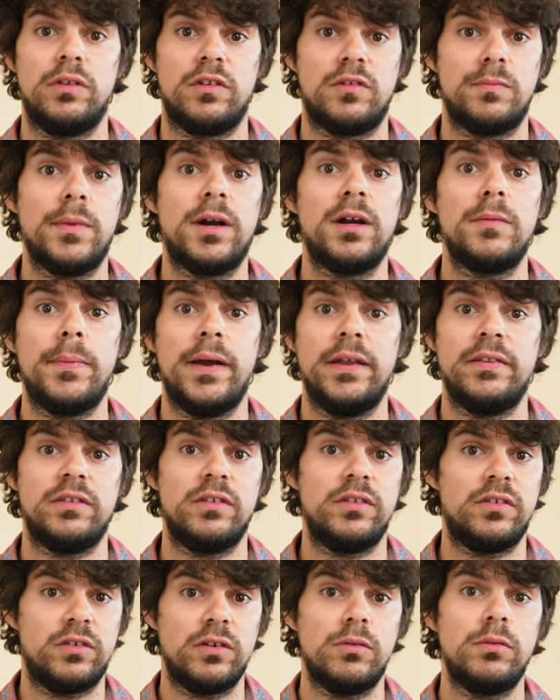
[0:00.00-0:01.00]
the smart pants
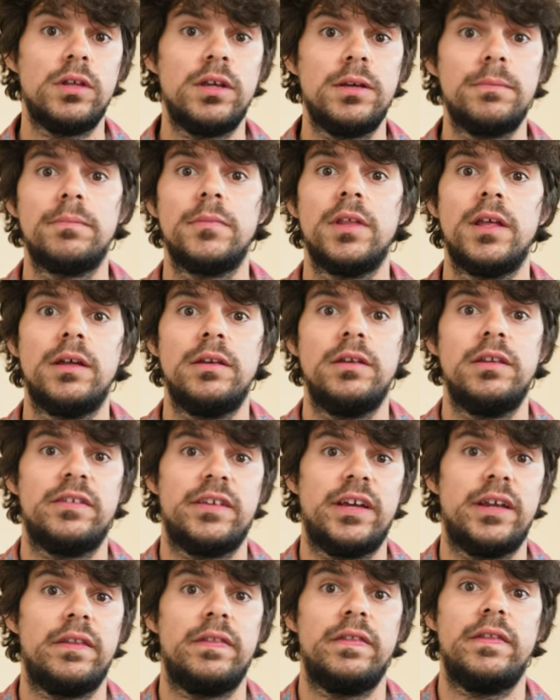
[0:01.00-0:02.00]
at Sony
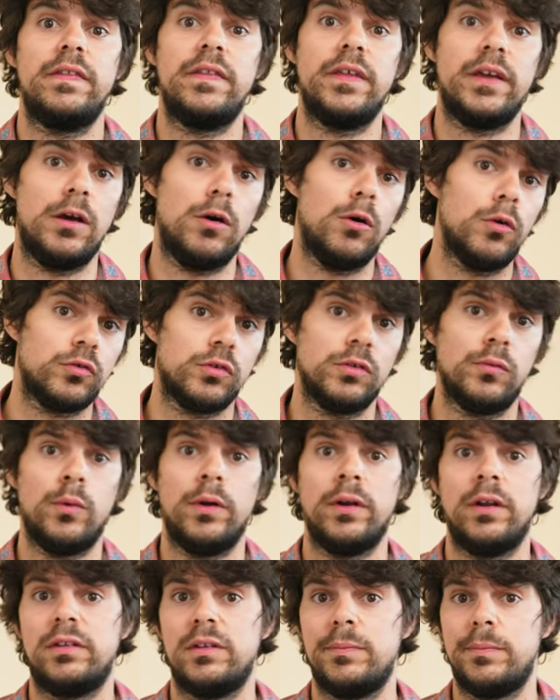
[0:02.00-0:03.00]
decided that they also
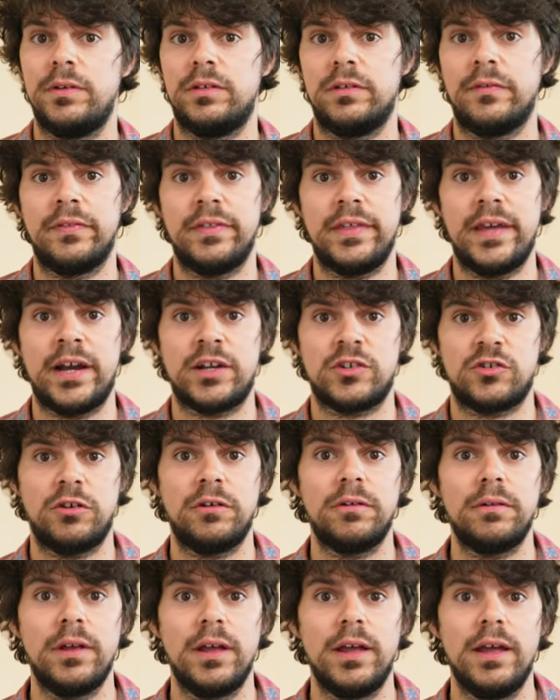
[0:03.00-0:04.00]
wanted a piece of the
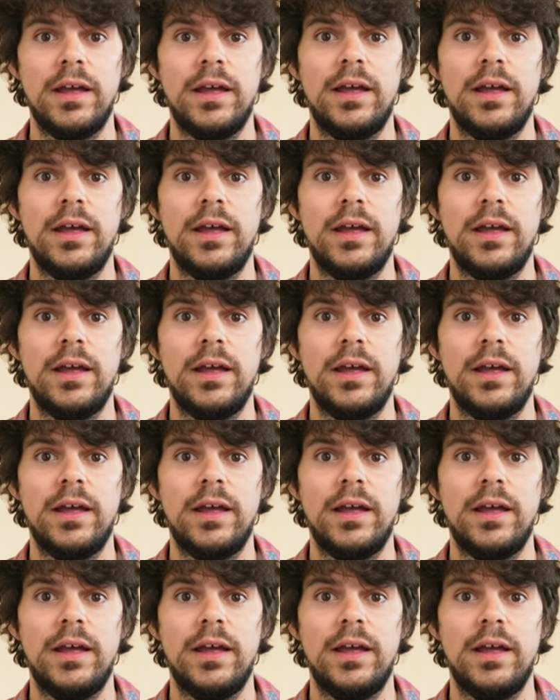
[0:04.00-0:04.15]
action,